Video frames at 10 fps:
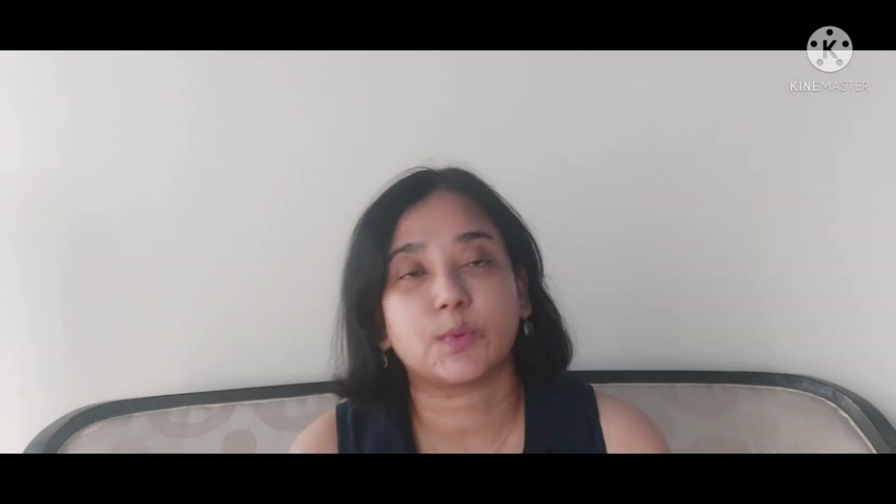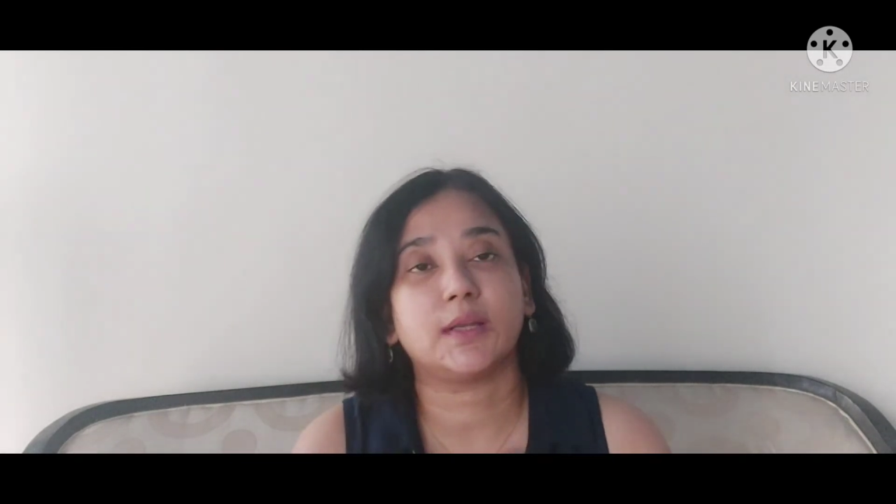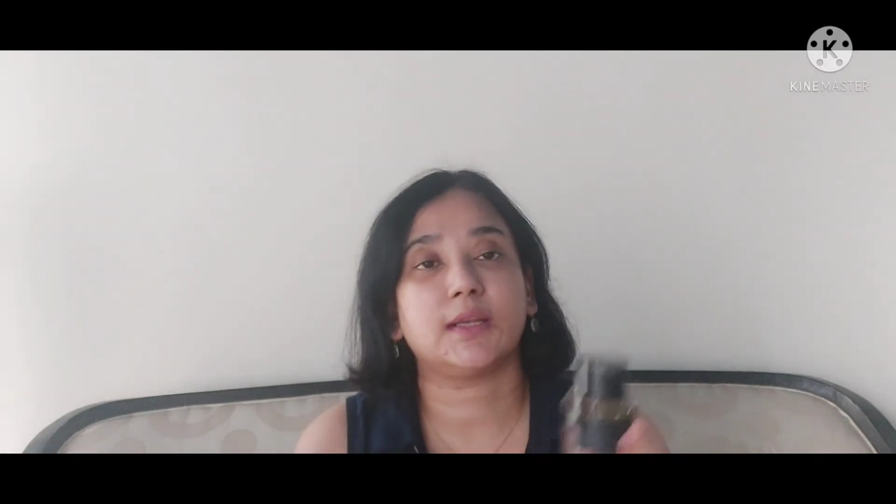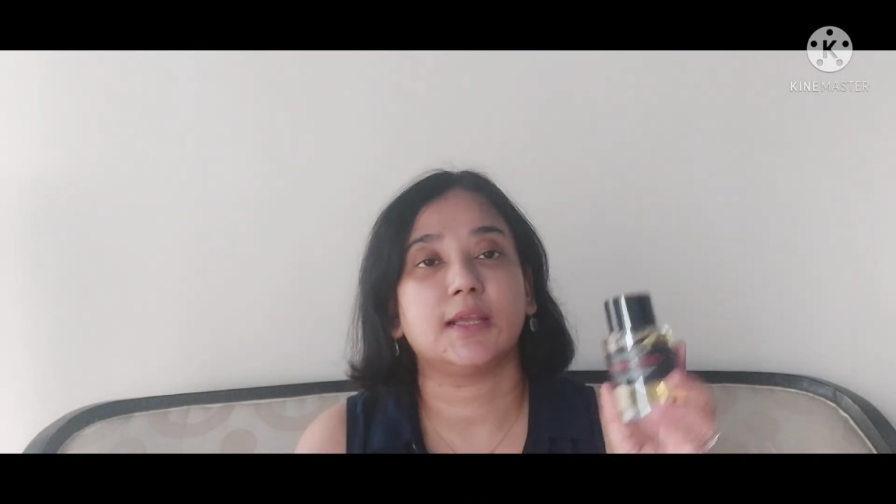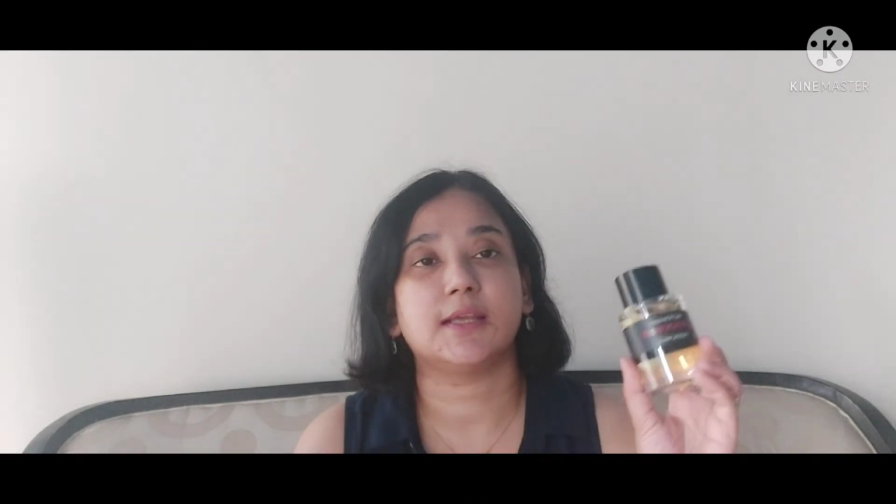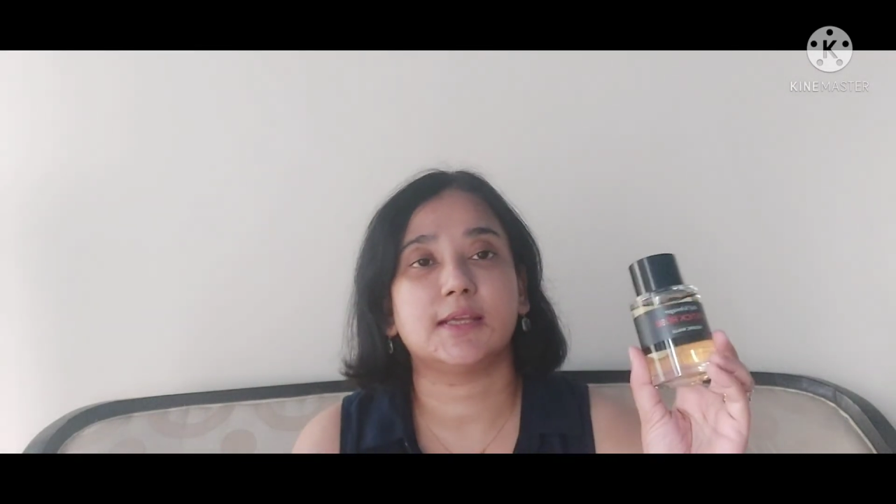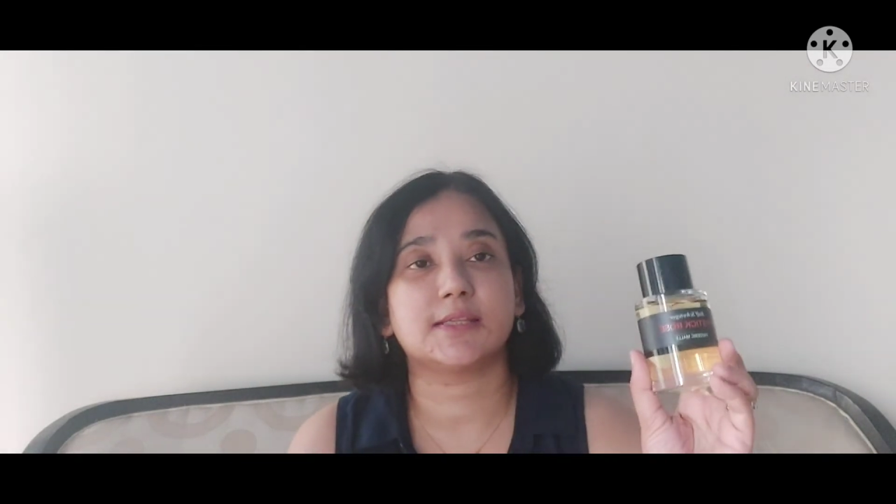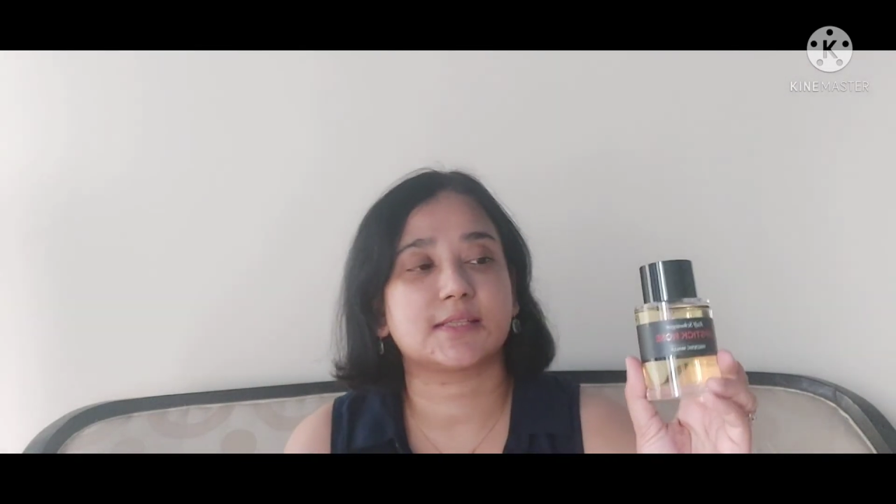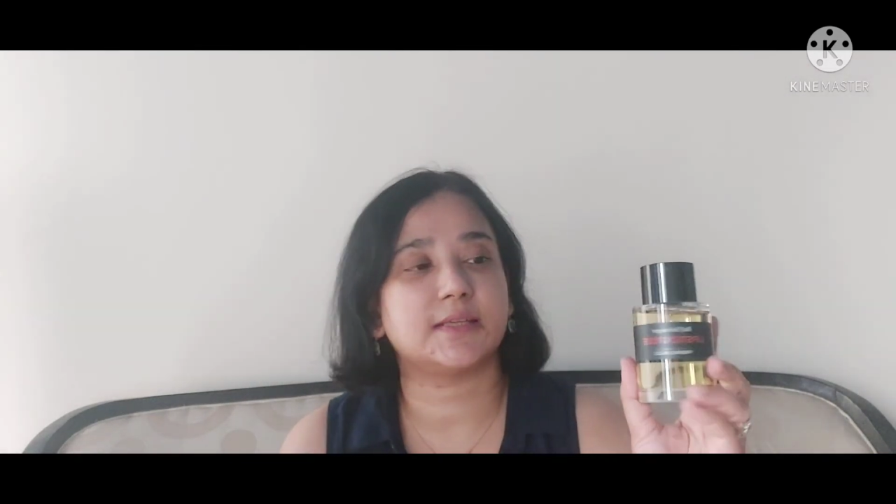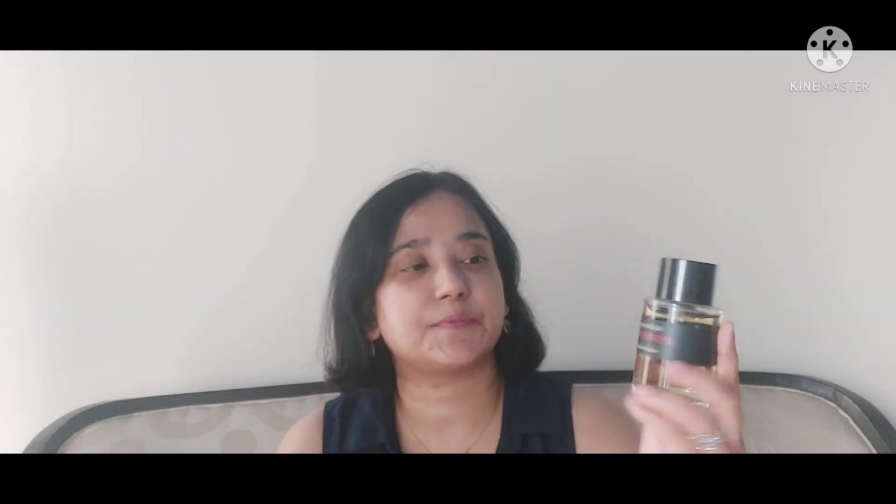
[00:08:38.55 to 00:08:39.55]
one
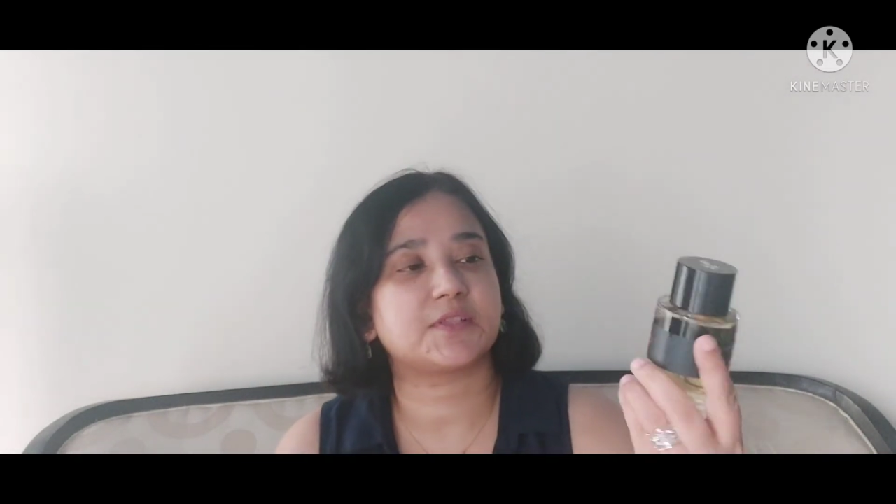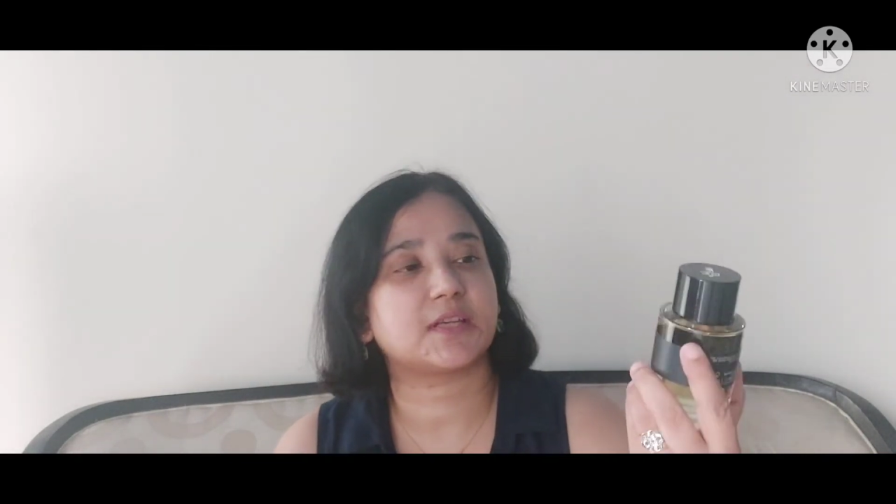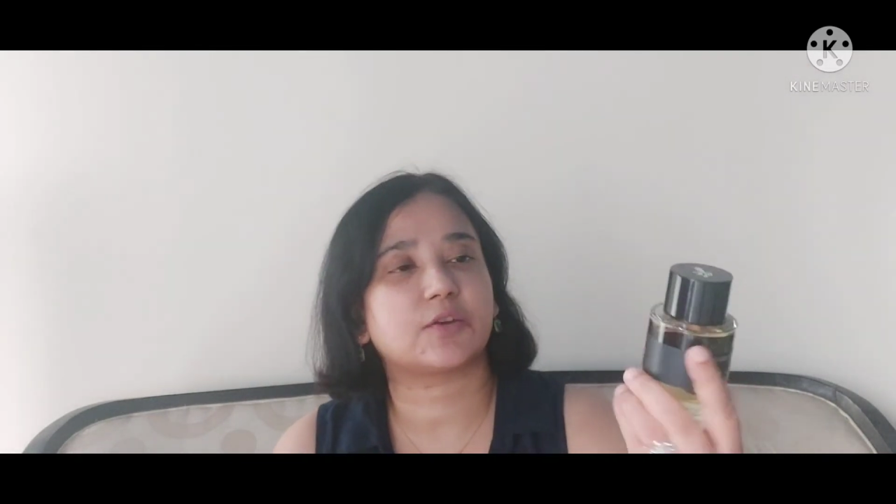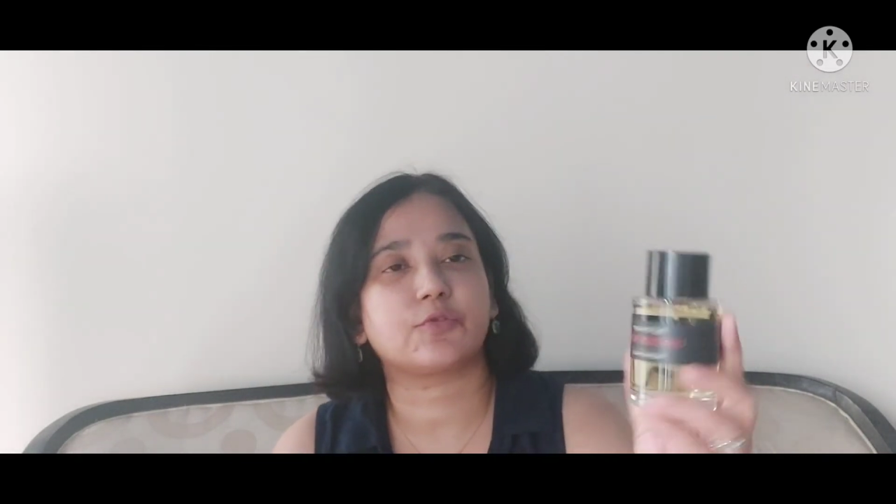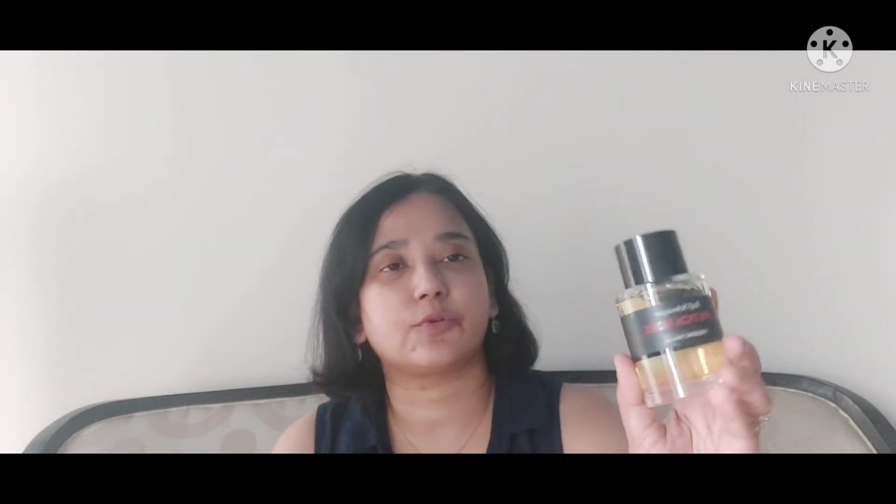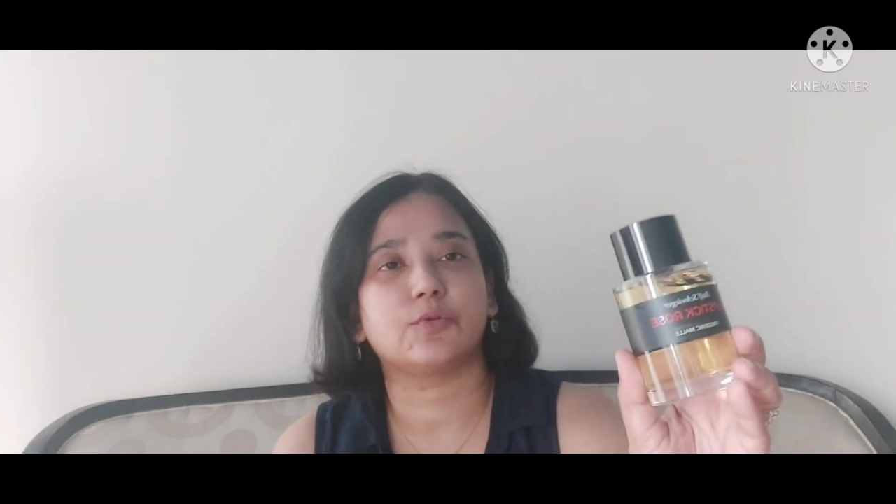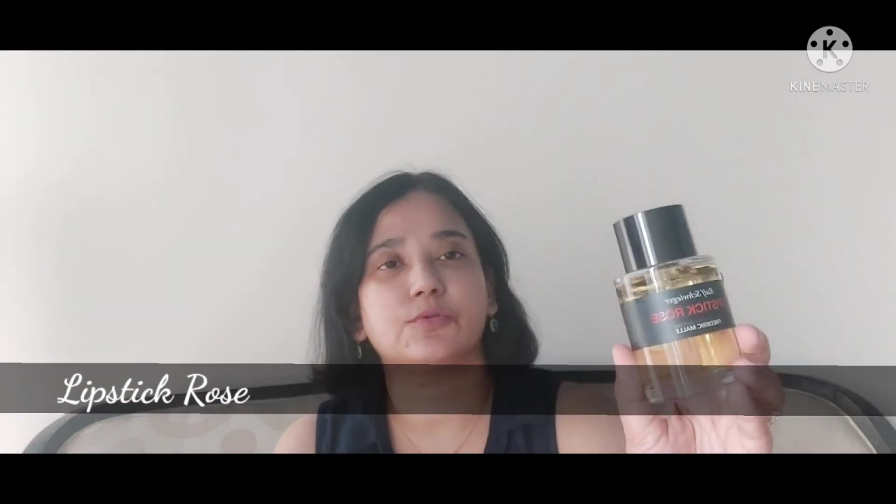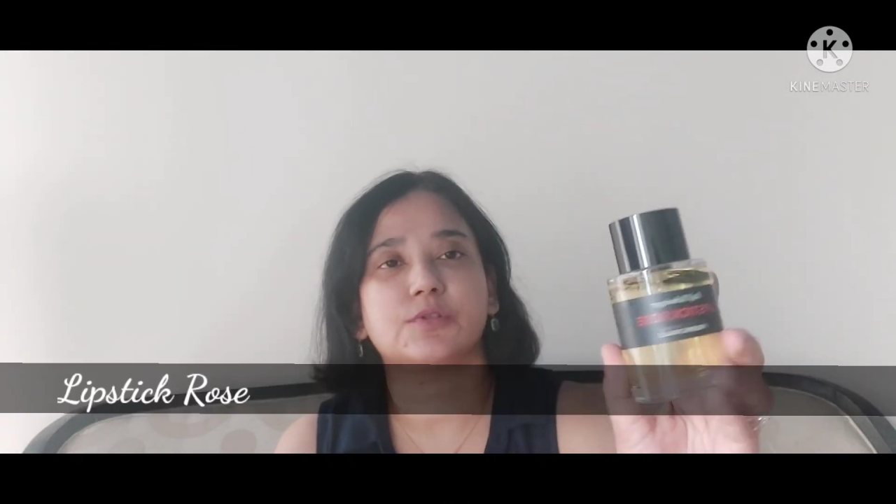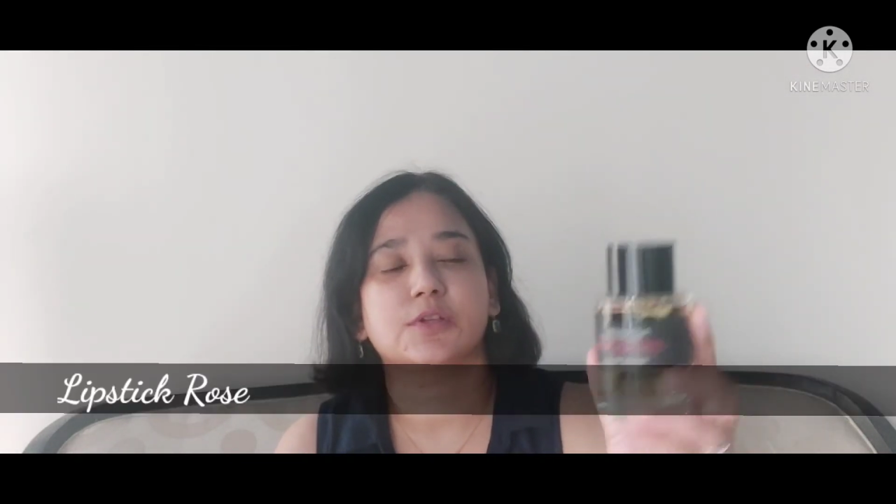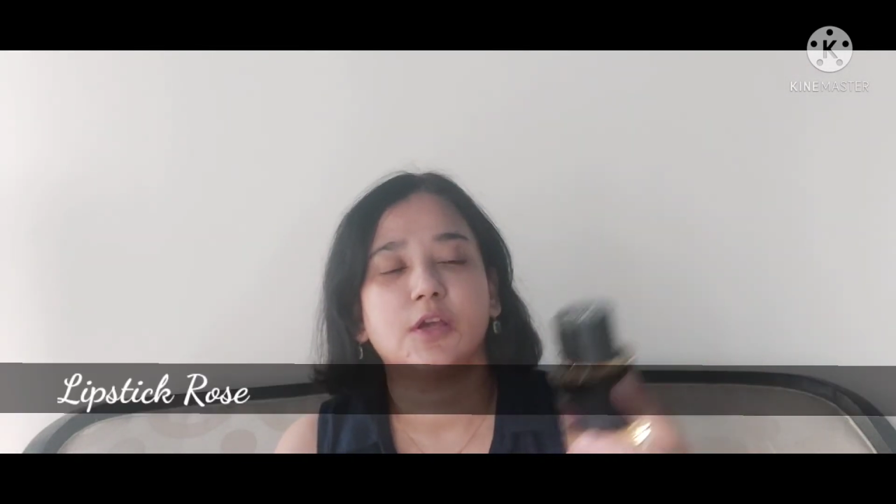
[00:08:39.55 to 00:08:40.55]
is Lipstick
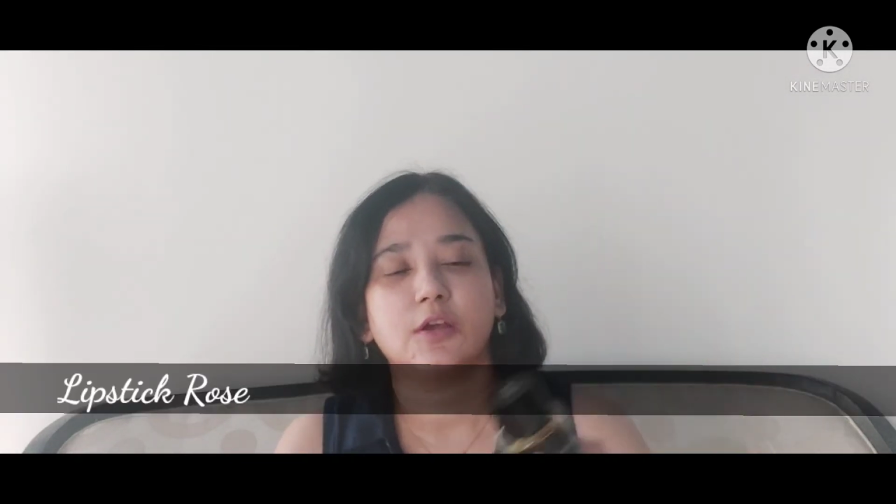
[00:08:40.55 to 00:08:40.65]
Rose